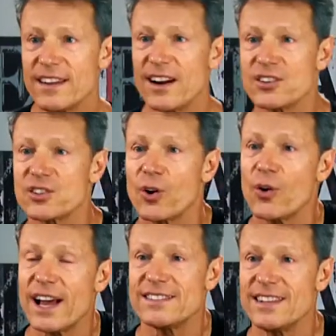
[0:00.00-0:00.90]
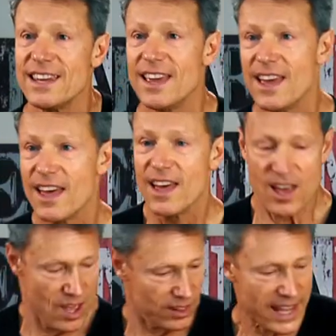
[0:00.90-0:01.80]
there. So as the
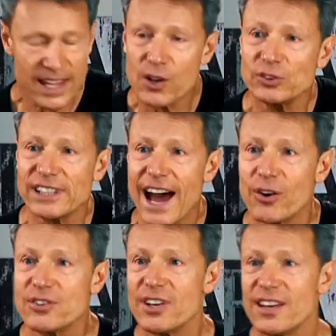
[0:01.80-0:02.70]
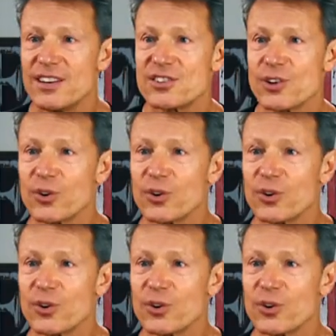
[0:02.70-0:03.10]
leg goes out, so